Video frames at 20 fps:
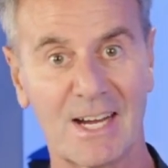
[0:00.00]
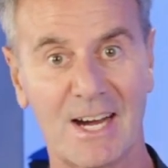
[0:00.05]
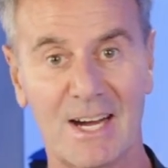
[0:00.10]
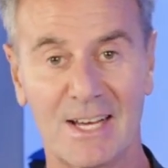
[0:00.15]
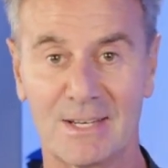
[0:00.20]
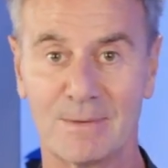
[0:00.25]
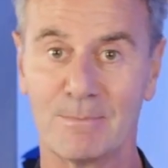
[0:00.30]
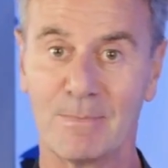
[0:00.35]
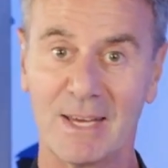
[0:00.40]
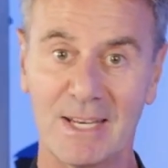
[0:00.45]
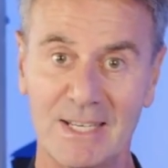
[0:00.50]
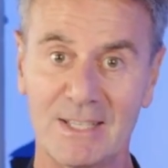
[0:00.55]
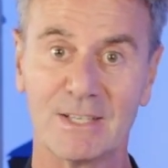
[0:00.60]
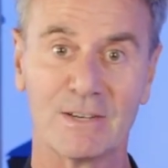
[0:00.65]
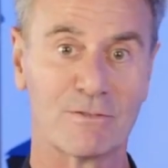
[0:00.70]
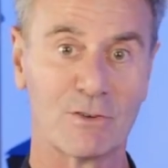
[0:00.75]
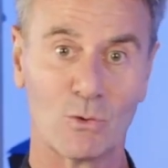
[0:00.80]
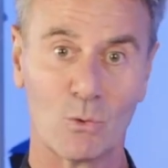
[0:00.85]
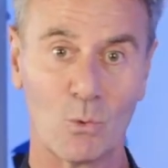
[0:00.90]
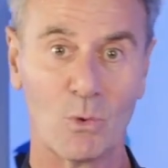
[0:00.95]
God in many
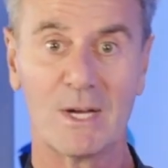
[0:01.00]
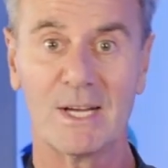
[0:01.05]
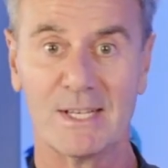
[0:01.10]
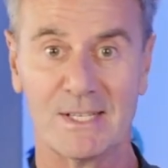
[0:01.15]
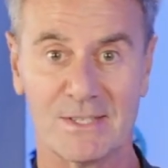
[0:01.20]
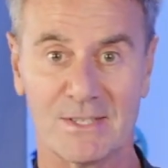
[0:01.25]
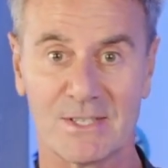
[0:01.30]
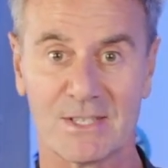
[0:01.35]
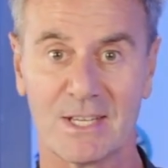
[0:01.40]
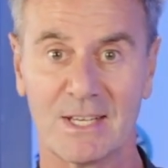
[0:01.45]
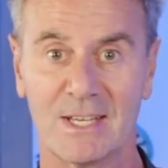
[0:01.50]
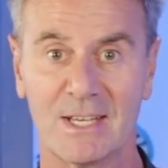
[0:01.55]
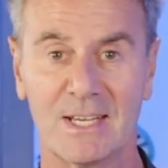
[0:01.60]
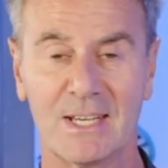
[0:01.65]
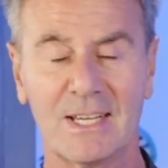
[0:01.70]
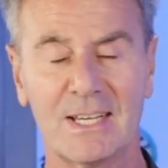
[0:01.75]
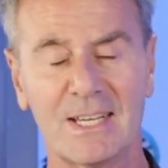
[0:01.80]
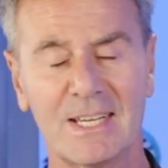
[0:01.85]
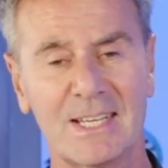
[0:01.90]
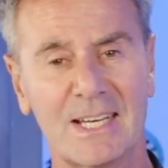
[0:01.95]
different ways.
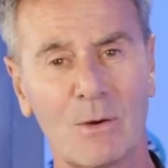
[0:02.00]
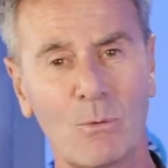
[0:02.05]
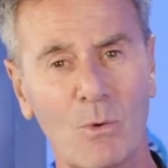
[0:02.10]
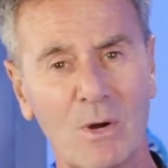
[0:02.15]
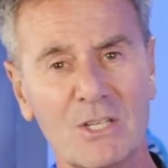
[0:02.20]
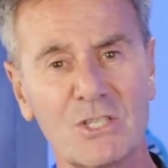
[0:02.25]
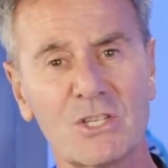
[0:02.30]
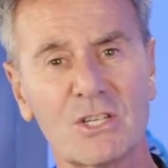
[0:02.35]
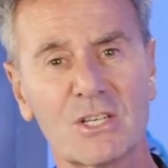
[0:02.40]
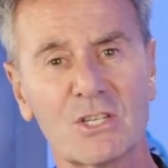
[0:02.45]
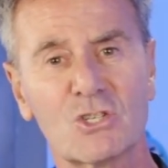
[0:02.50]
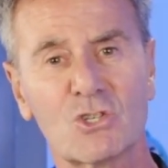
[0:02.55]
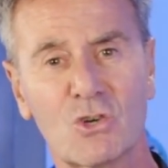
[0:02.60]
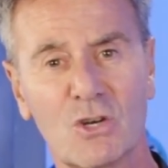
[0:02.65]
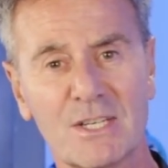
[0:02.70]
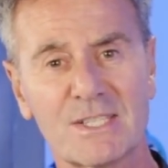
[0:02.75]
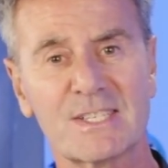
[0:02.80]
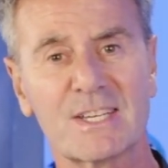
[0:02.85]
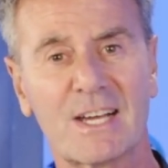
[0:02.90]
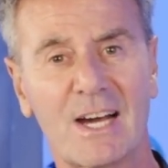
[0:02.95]
And I want you to
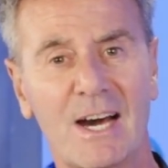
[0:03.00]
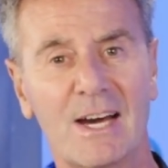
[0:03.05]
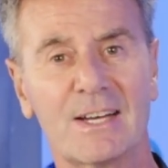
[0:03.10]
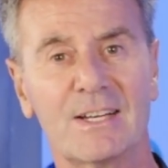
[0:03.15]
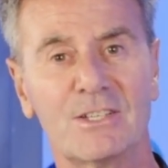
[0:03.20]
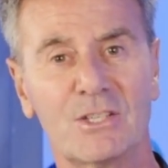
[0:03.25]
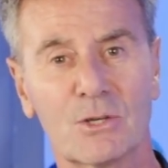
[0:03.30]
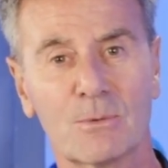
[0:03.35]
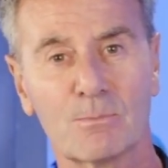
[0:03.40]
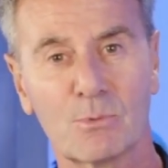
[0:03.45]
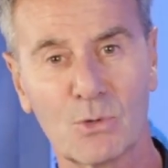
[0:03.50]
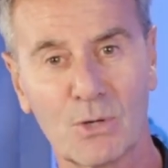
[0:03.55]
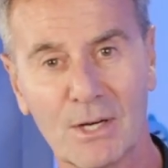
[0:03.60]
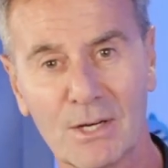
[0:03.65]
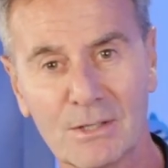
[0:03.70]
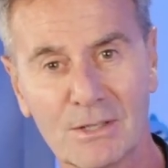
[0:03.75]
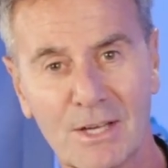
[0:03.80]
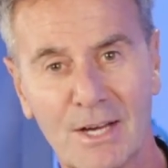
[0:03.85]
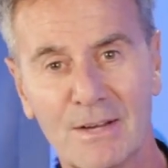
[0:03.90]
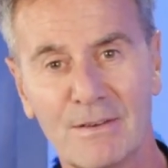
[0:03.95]
trust God in your
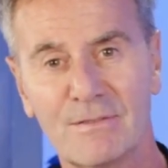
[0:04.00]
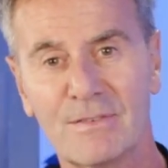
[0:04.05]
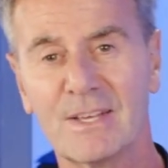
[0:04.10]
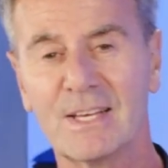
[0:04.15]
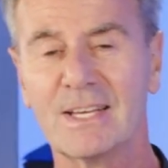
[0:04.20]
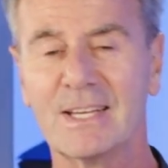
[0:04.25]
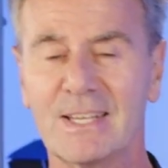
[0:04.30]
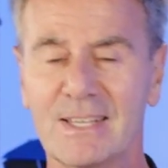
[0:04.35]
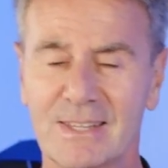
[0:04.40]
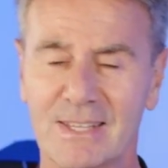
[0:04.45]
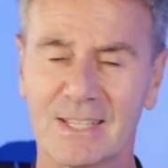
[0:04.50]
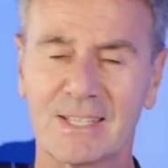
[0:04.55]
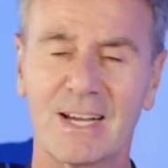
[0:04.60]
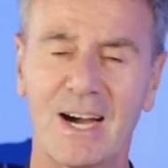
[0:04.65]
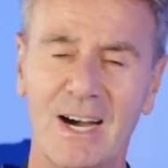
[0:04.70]
prayer life, that